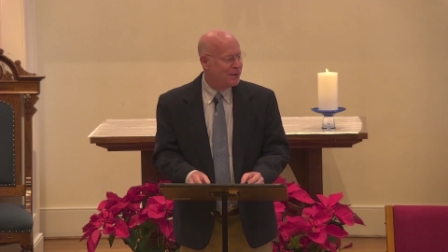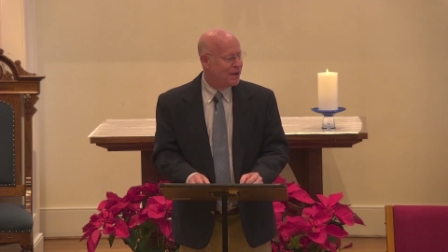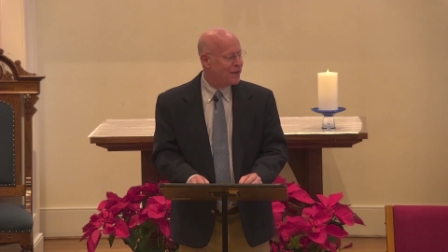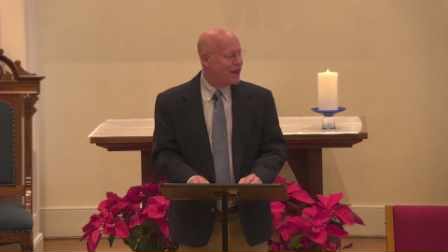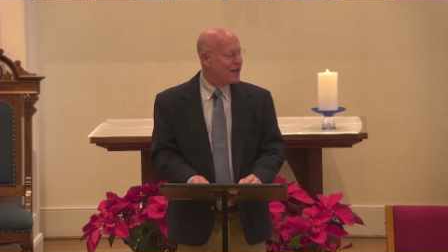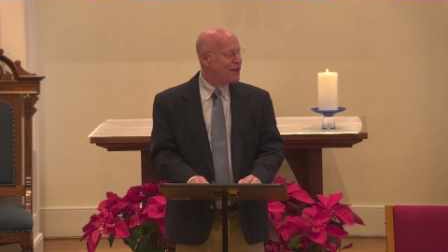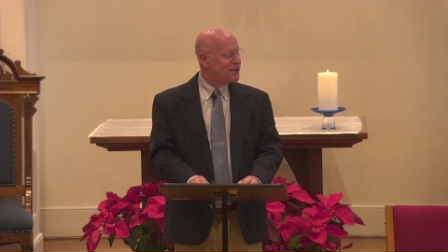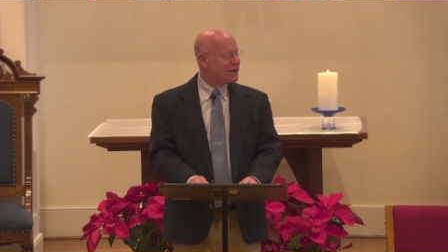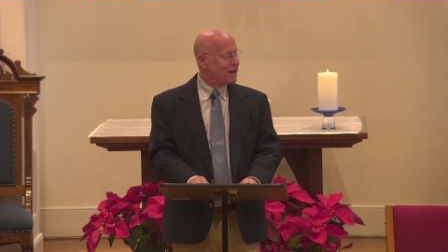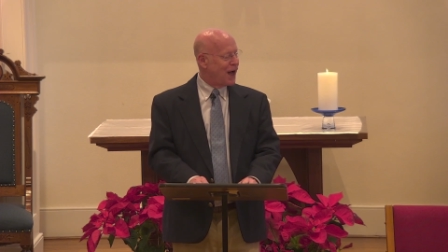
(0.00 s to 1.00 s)
And the thing
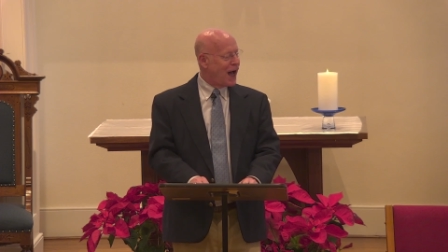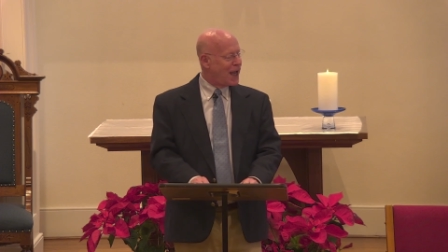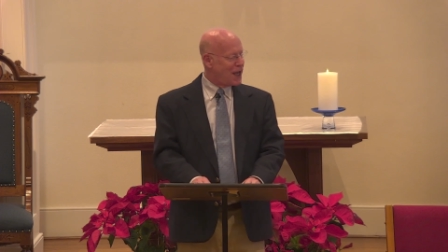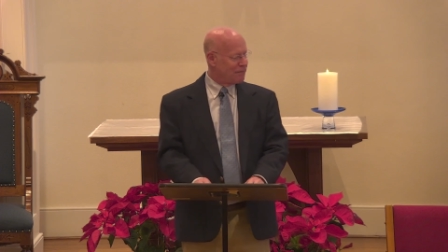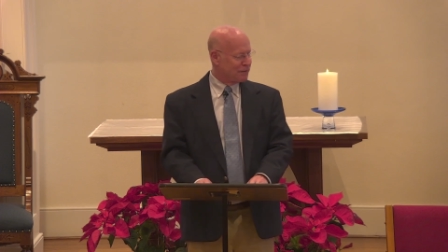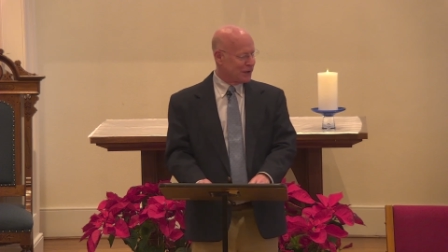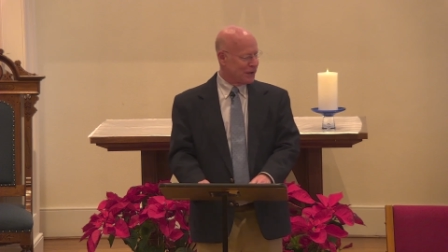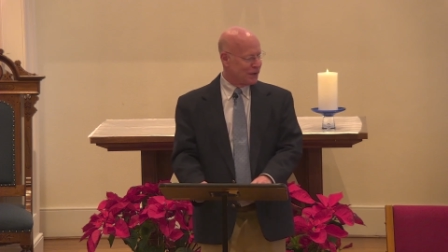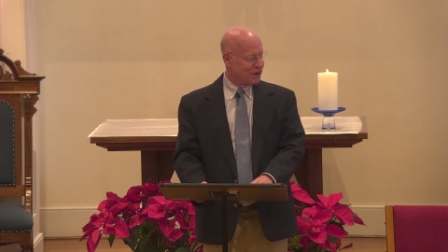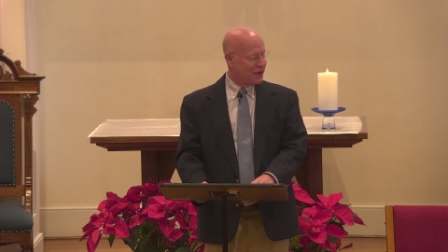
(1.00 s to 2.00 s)
is that I have
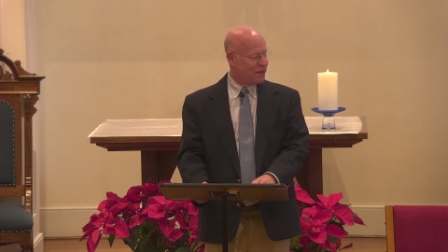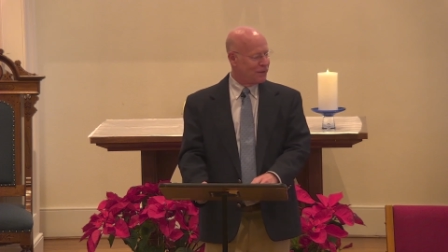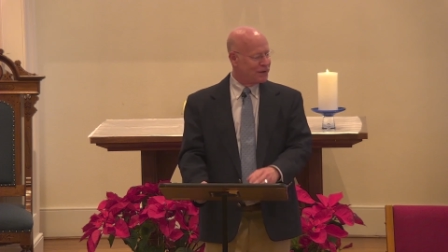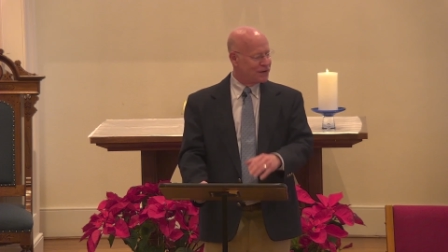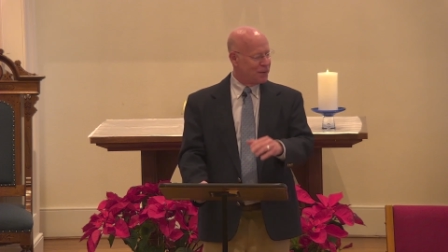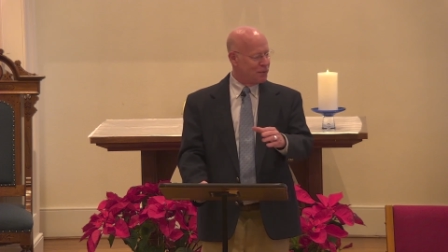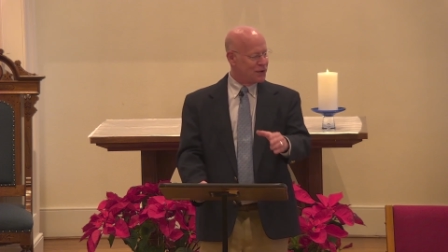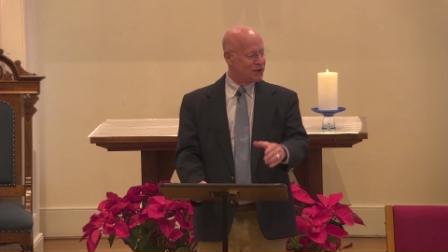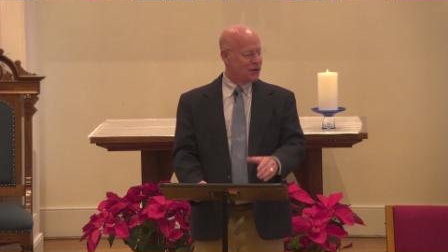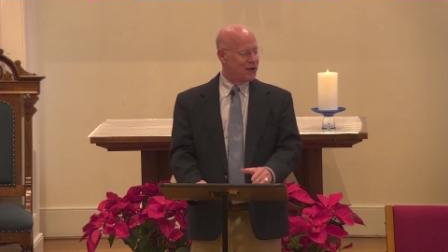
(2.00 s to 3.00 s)
learned that when
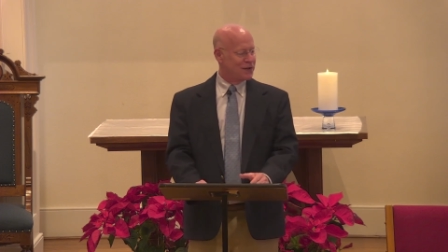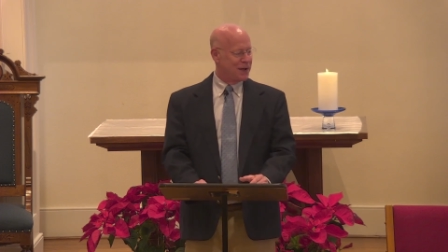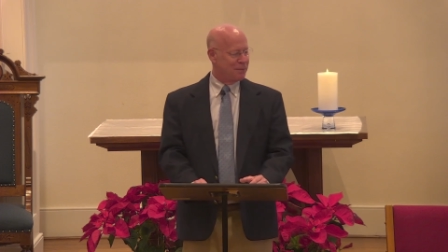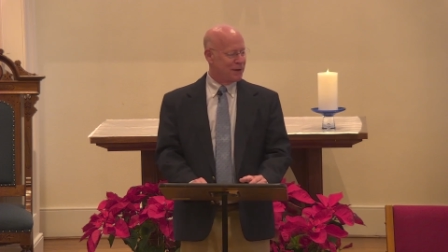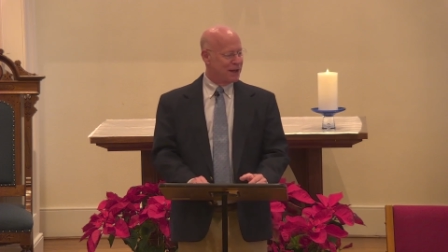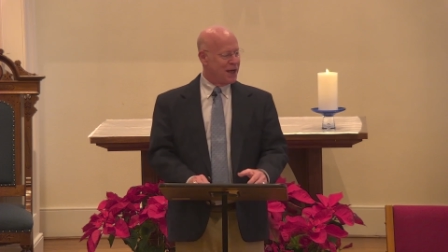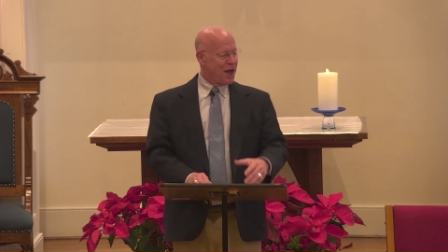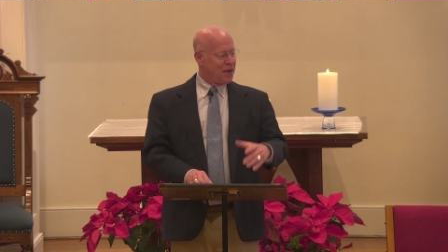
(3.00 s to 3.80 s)
someone starts something,